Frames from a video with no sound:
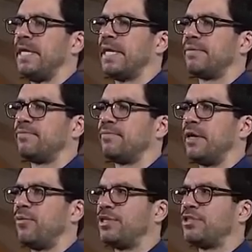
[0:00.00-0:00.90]
Yeah,
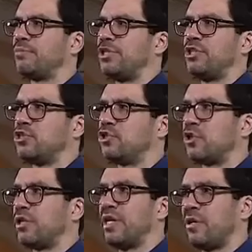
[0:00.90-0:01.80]
that way somebody just
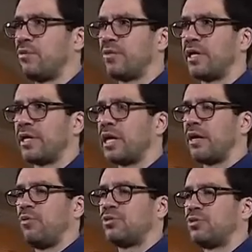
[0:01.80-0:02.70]
starting out, like
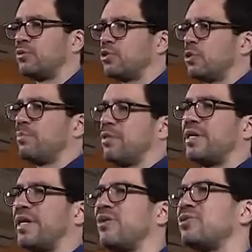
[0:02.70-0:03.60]
I was, someone sleeping
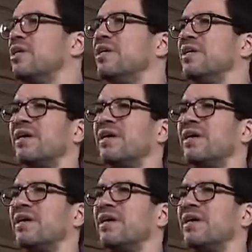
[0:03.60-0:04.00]
on a couch.